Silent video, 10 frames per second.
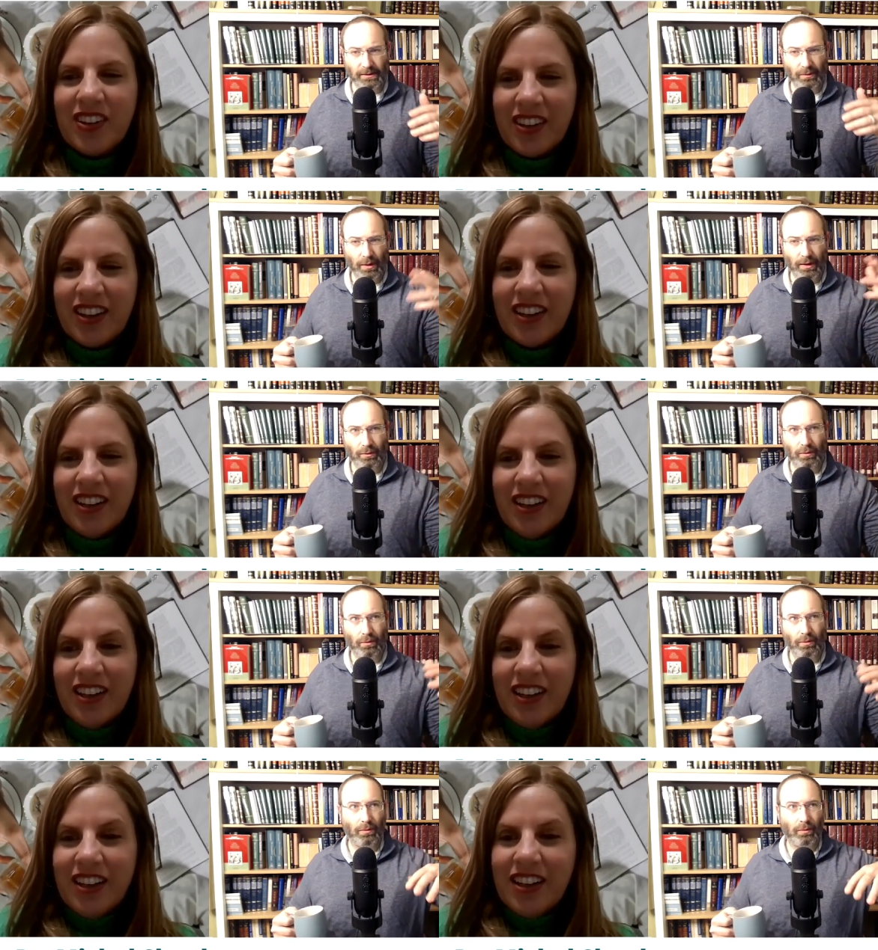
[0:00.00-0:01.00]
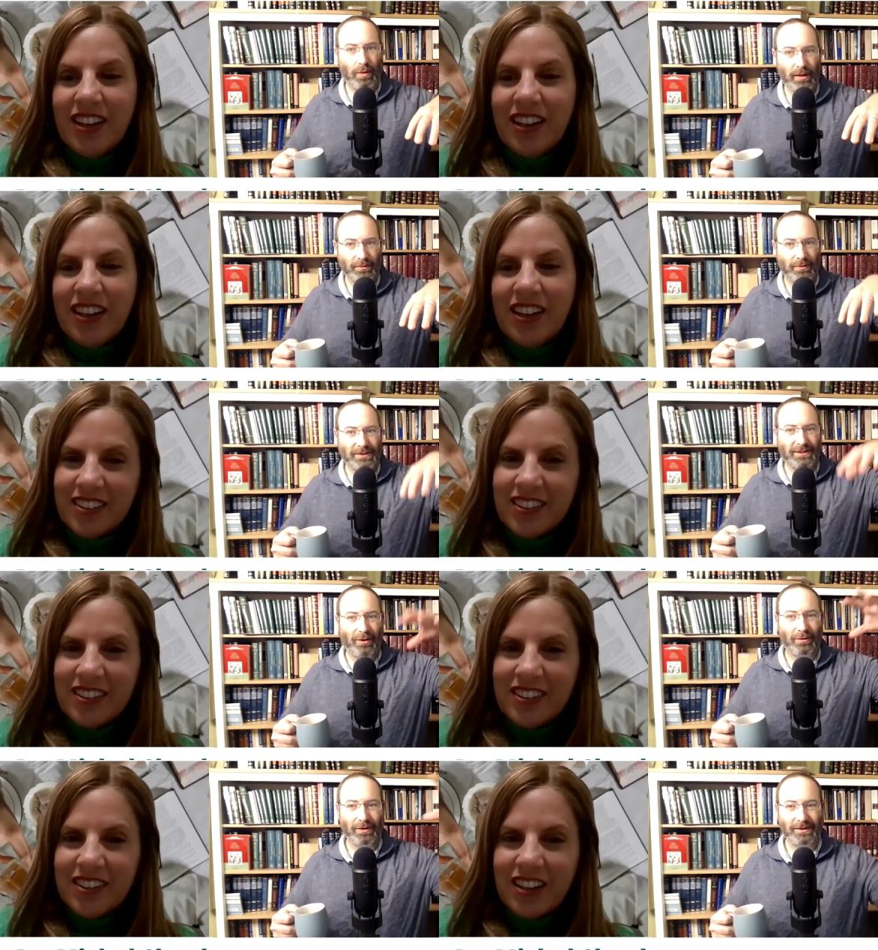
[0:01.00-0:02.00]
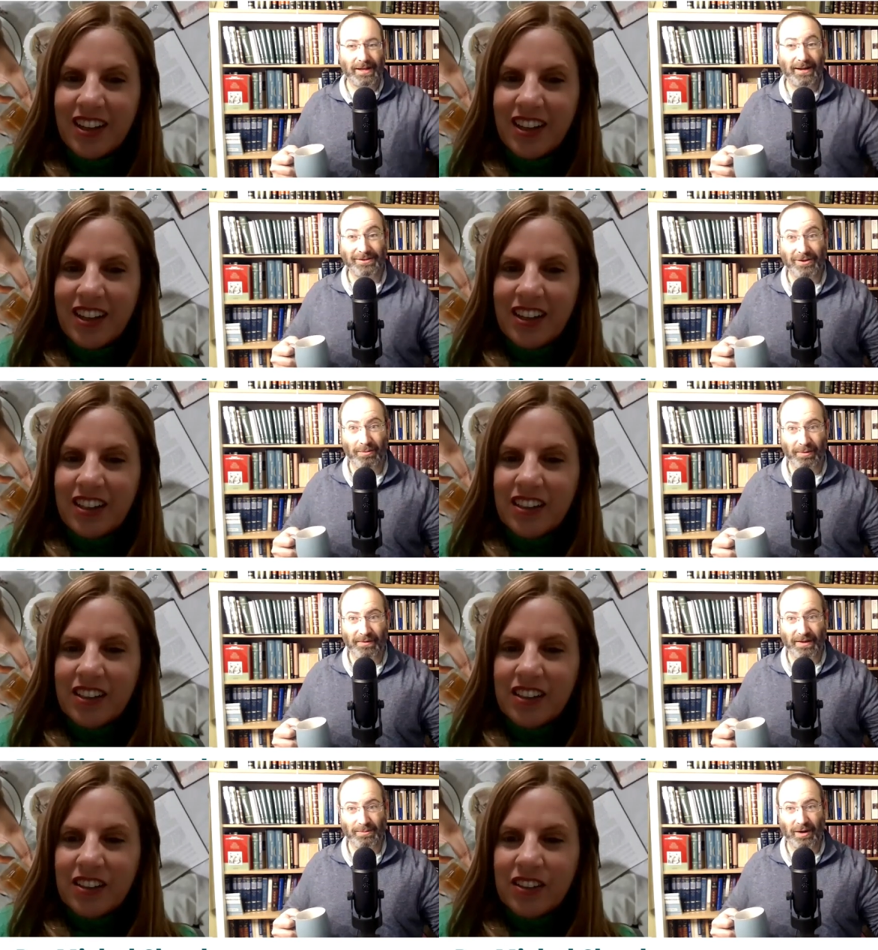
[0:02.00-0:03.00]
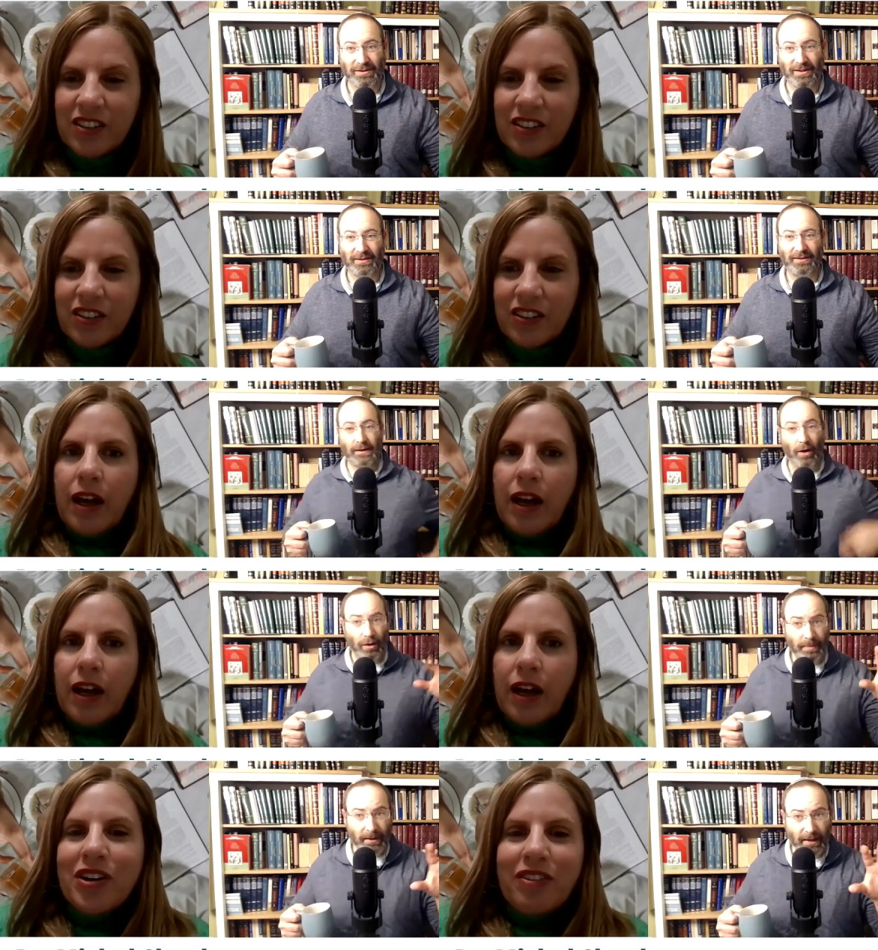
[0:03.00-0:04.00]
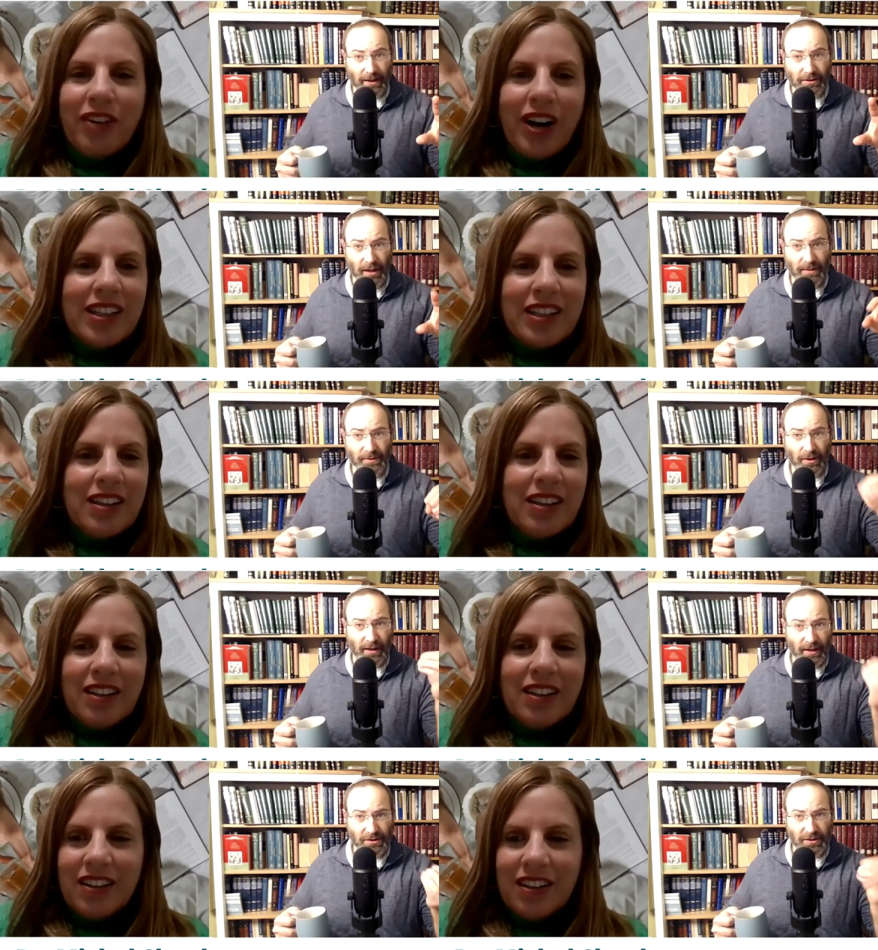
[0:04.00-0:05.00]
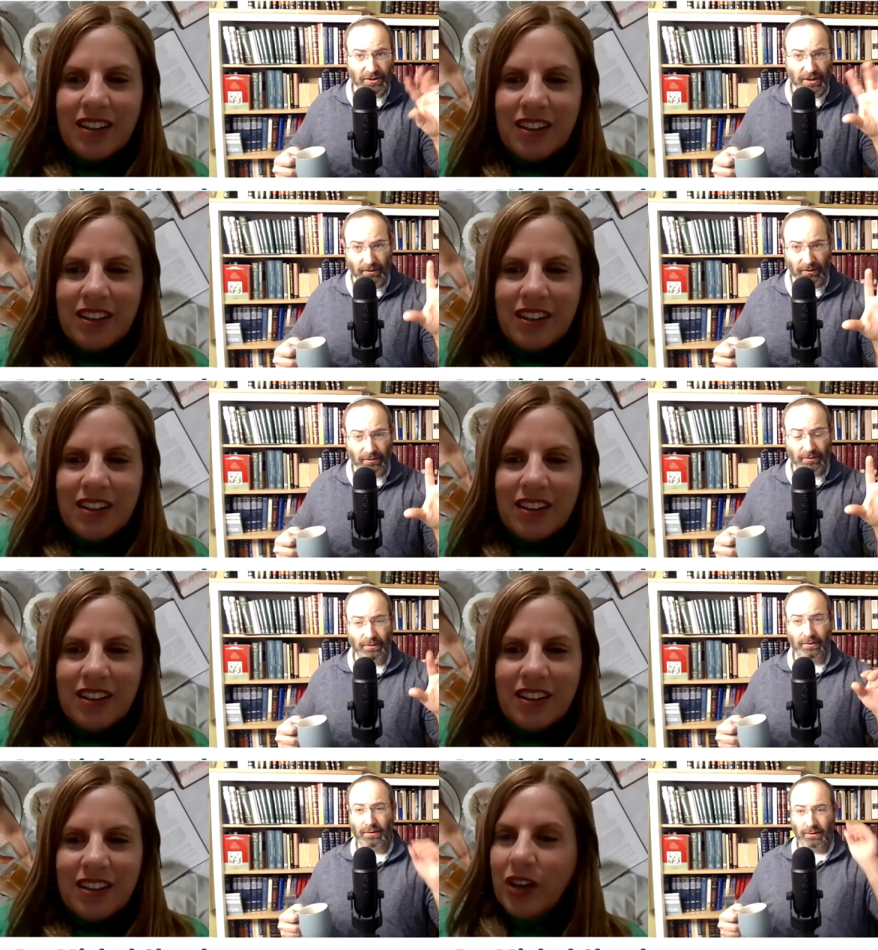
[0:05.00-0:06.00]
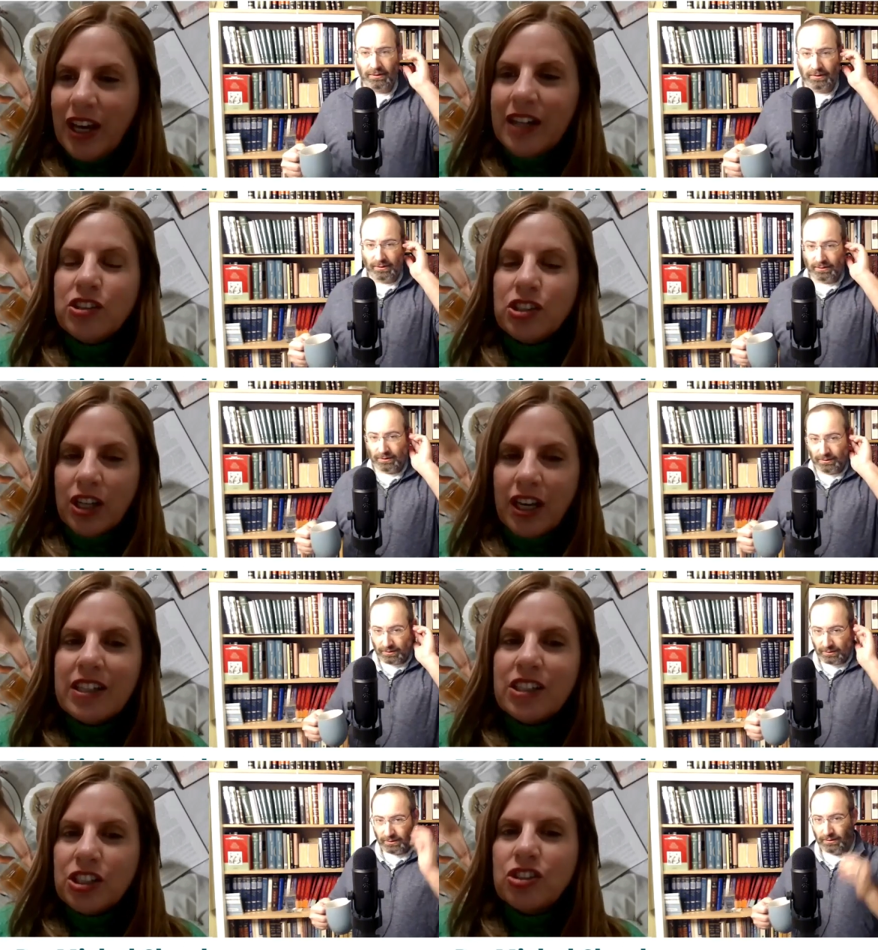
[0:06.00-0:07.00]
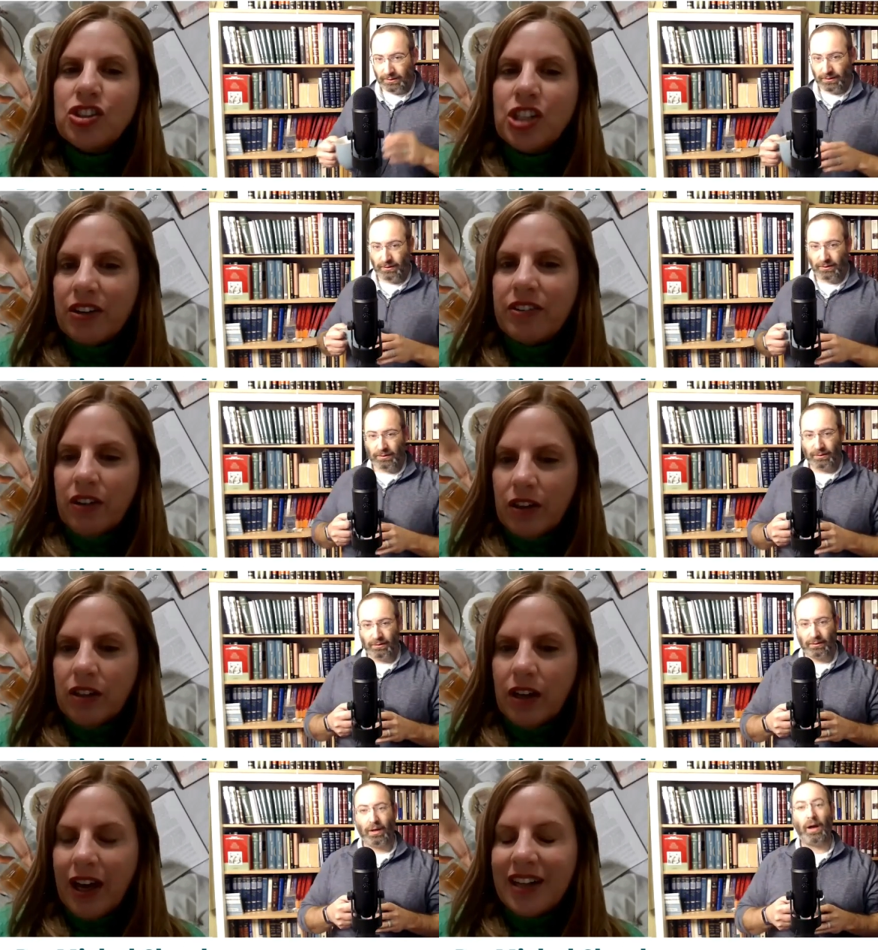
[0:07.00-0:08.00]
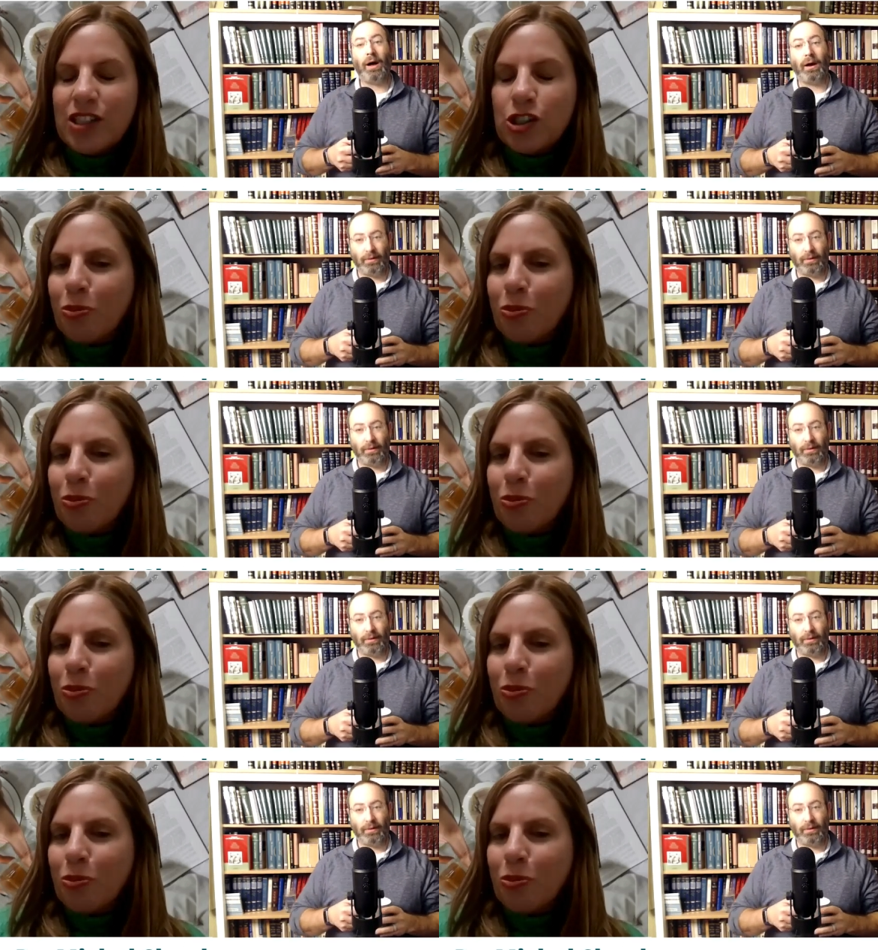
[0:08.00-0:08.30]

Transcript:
Speaker 1: so what what what's the whole entire scope of this project? Is it all yeah, about kiddish clubs or kiddish in general?
Speaker 2: No, no, kiddish kiddish in general. And uh,